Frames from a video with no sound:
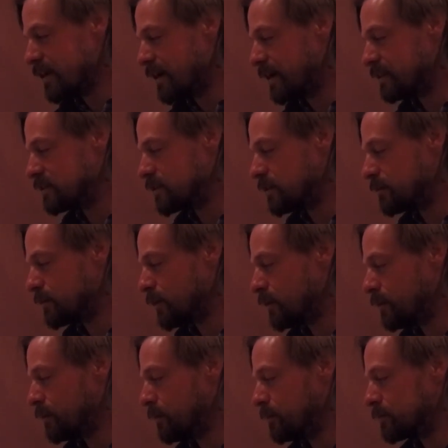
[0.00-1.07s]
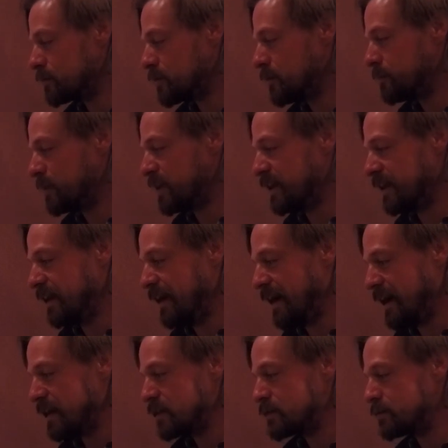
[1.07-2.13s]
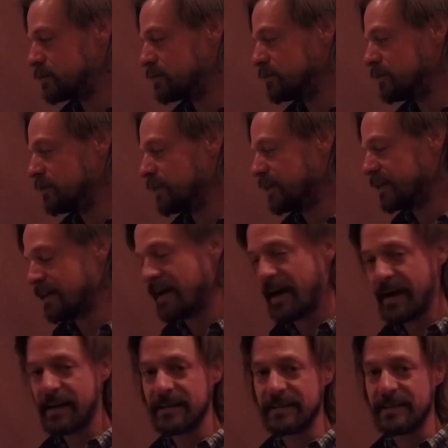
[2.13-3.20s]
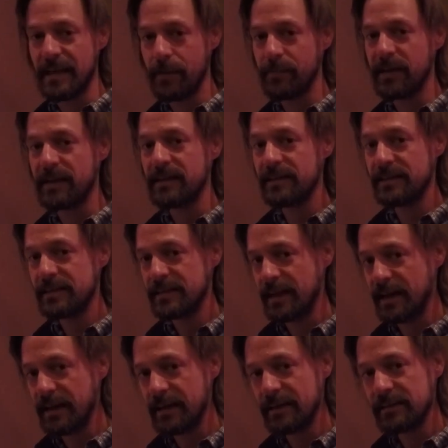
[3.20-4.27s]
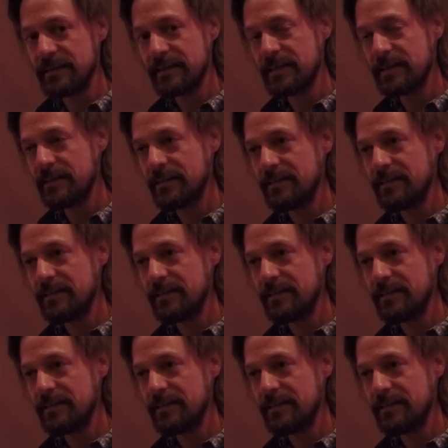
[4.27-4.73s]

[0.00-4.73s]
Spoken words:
I don't know too many actual like academic science